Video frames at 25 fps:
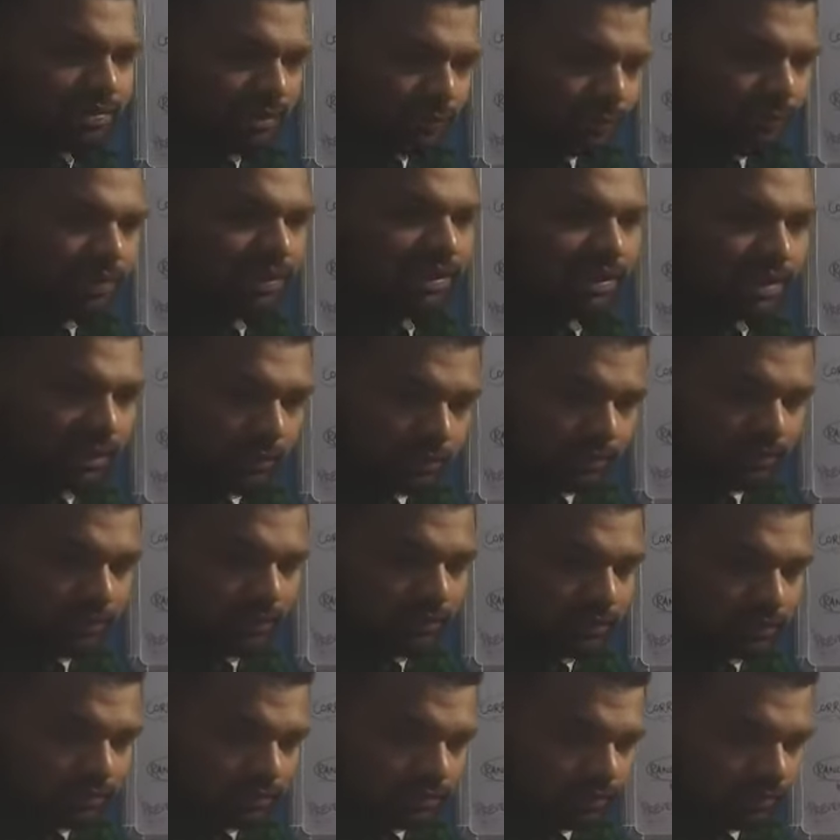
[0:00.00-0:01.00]
Obviously, we
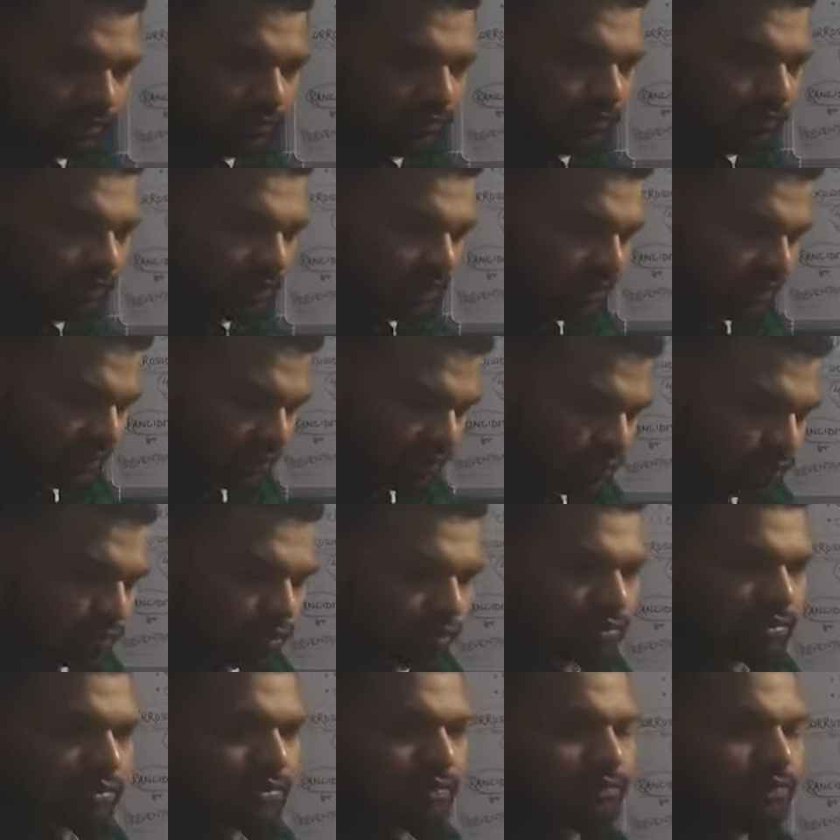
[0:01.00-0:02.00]
keep
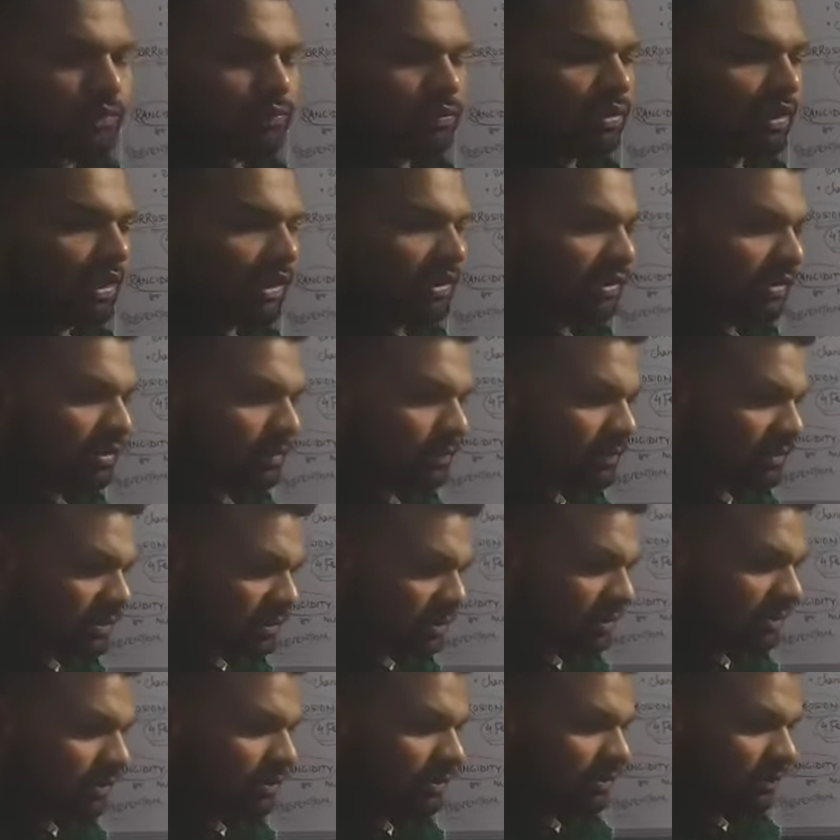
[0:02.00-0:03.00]
store the food
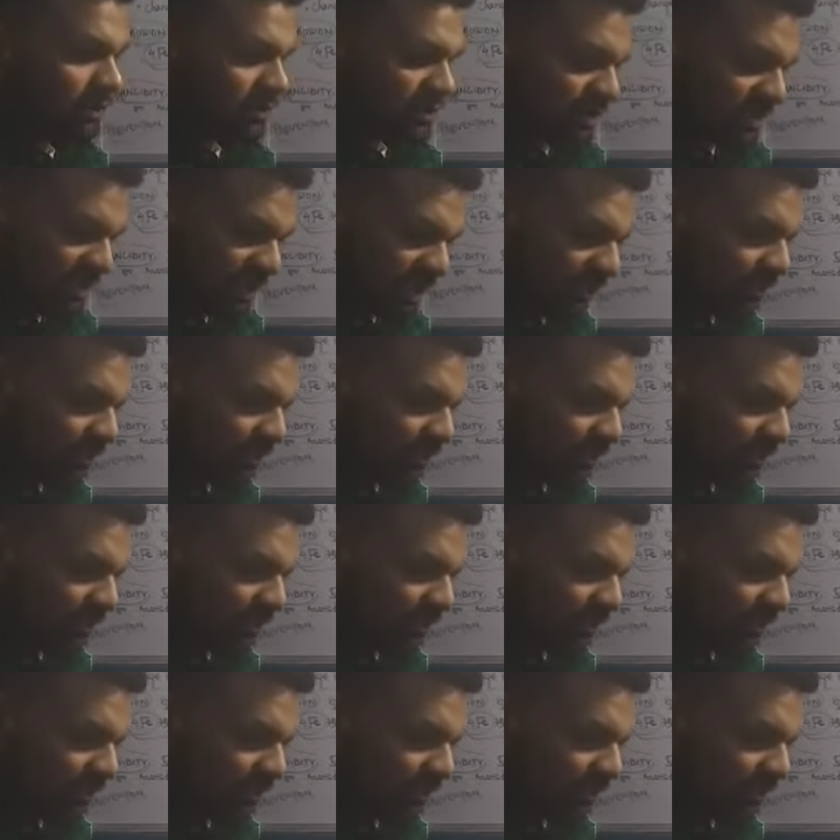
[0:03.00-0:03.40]
items in a